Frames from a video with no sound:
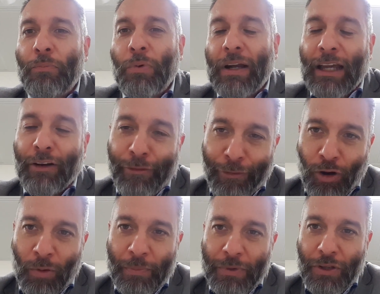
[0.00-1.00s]
what kind of
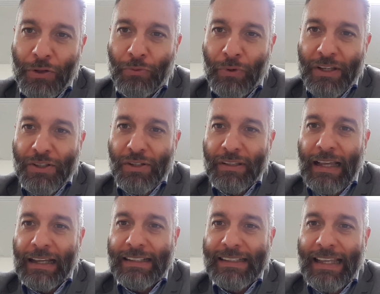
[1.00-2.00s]
form you reach
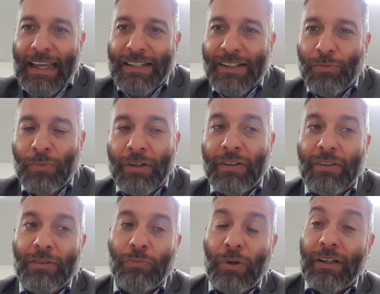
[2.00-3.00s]
that stage
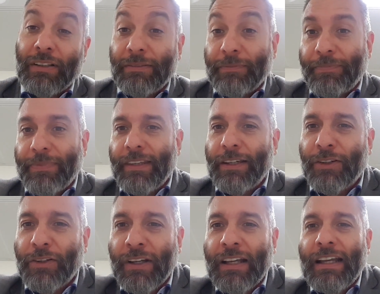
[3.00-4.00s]
when you know